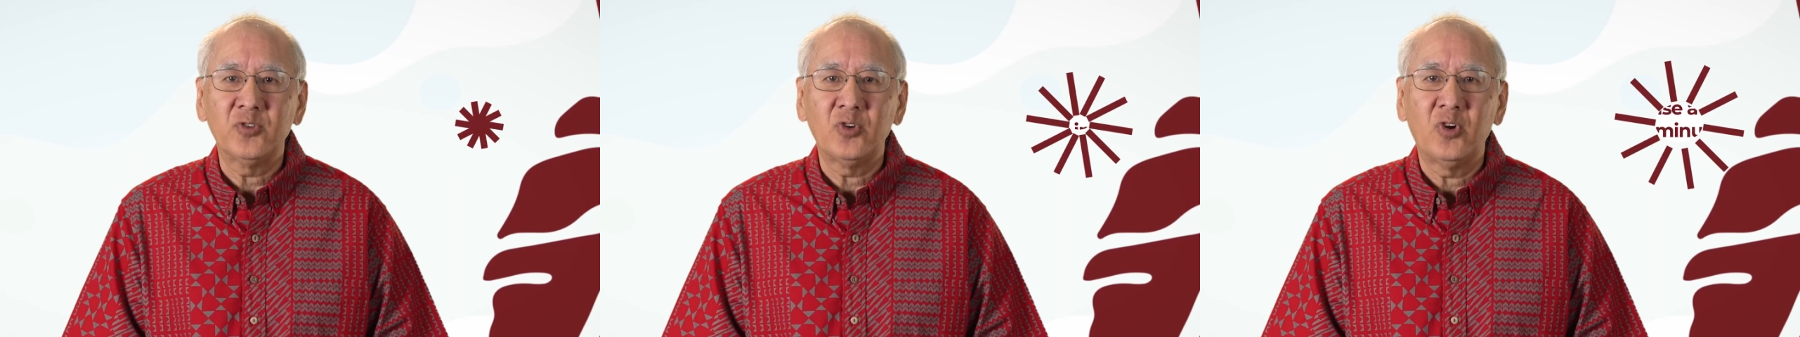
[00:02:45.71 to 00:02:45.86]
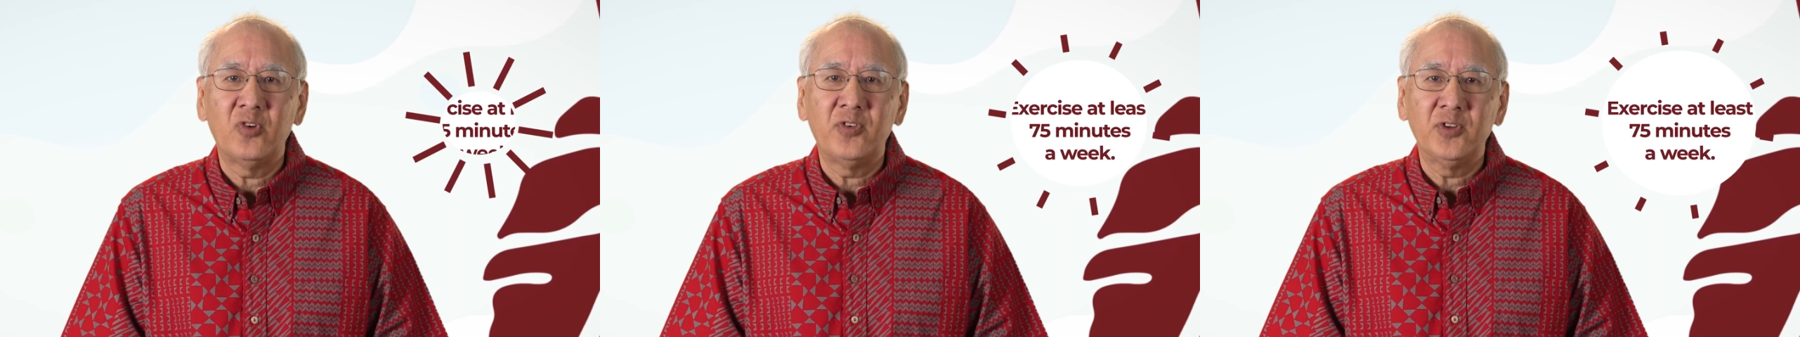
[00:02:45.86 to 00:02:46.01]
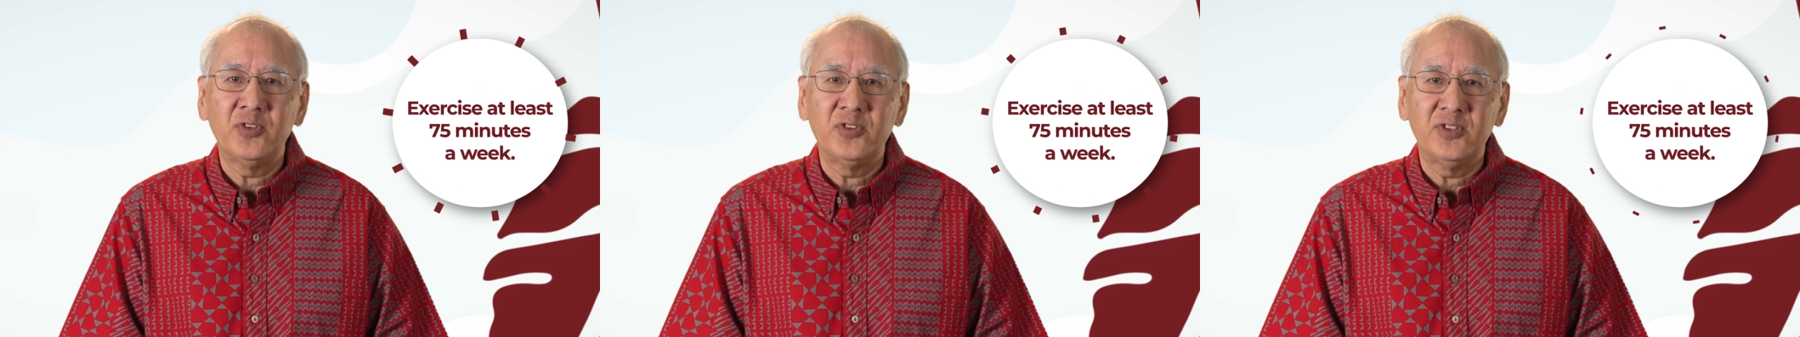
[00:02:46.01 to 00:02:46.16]

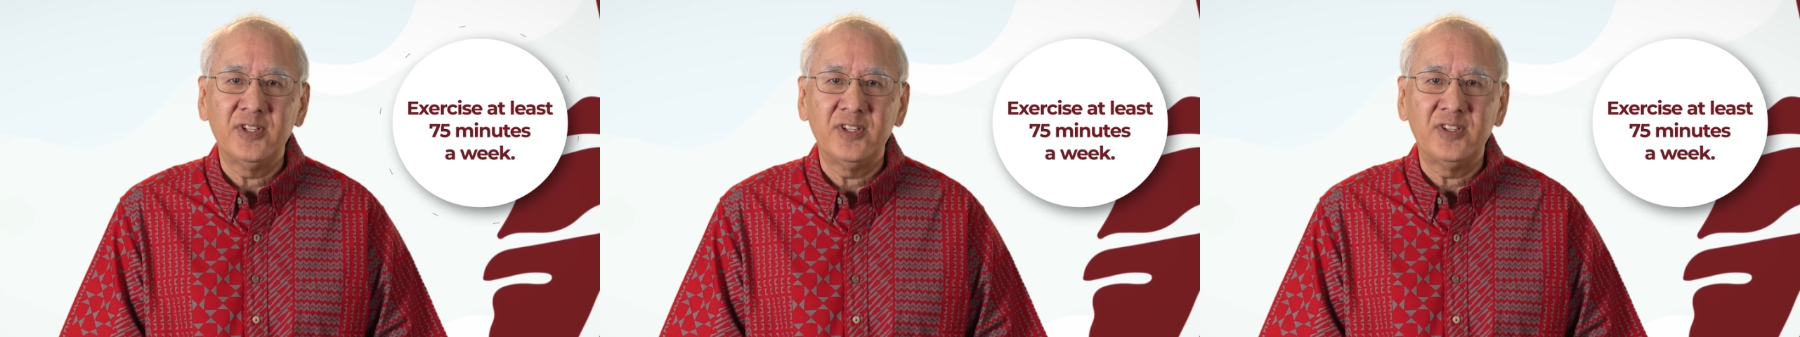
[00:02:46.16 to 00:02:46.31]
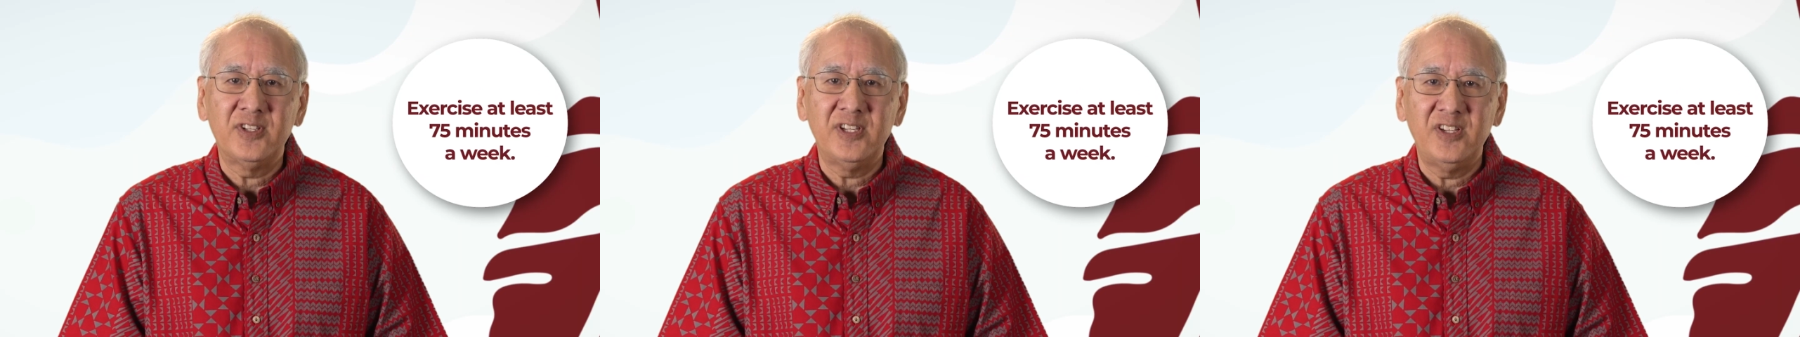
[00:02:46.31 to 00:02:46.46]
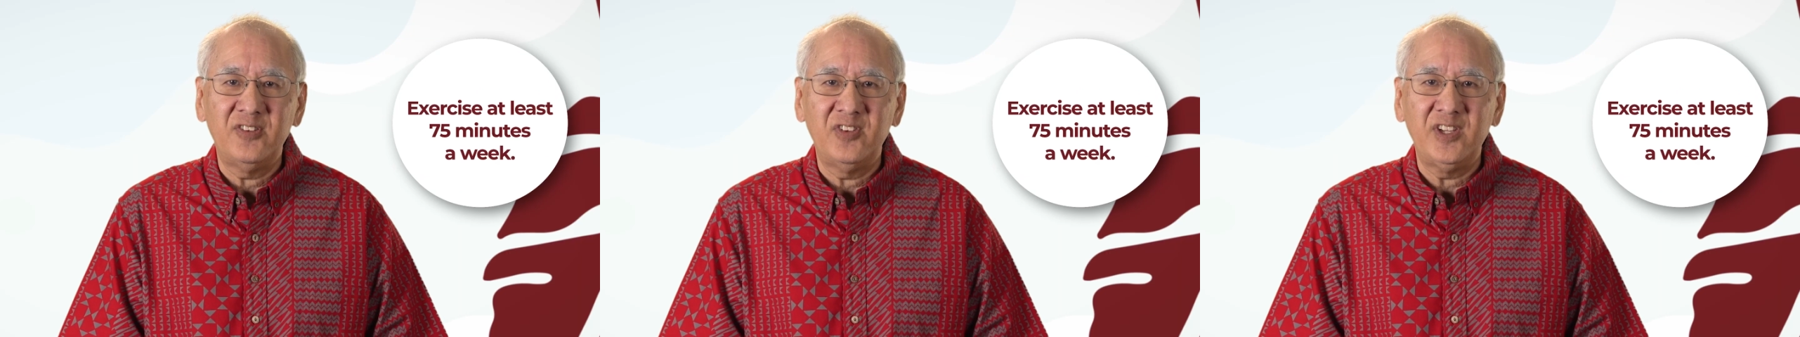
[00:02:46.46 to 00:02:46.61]
sofa to the
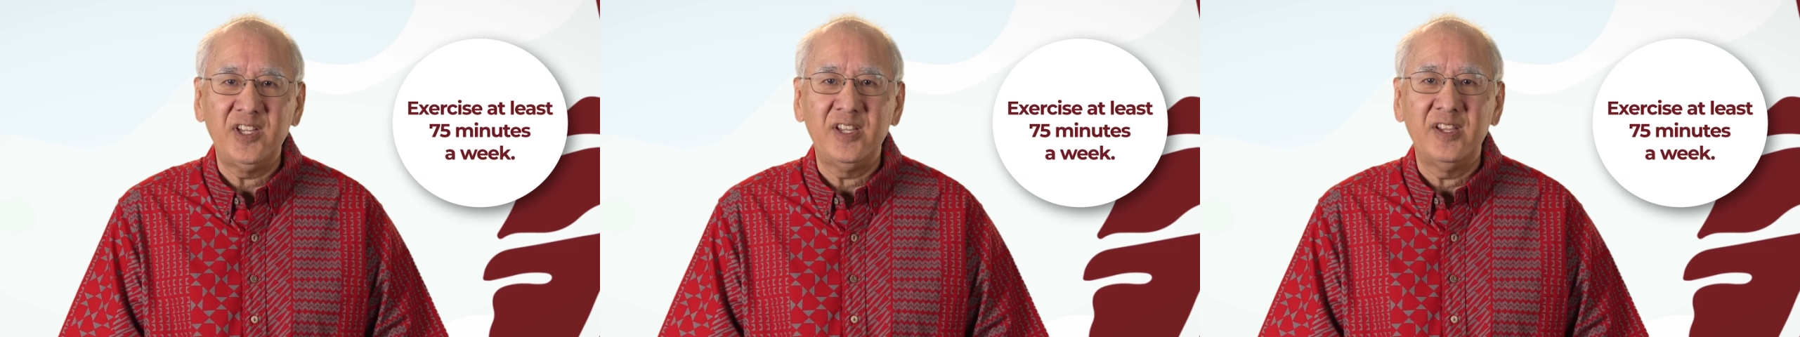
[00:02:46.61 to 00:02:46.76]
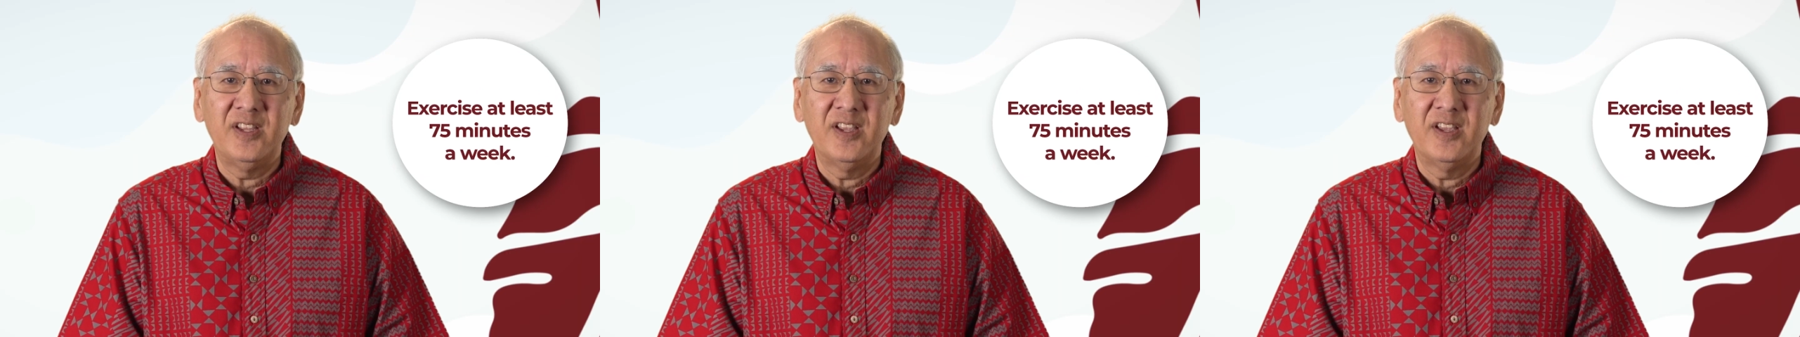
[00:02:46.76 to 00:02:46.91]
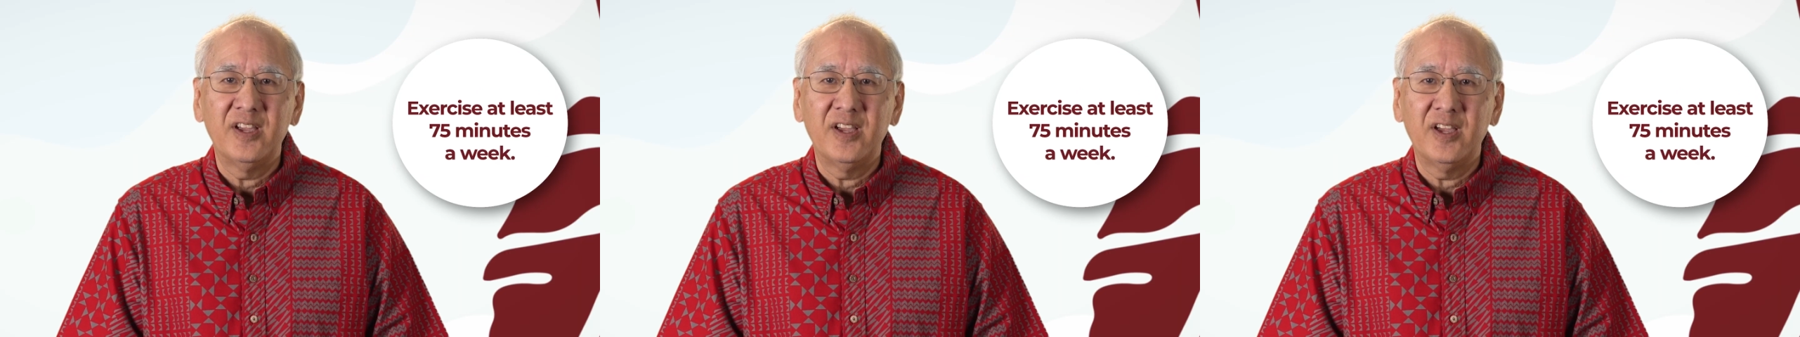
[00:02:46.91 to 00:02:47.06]
TV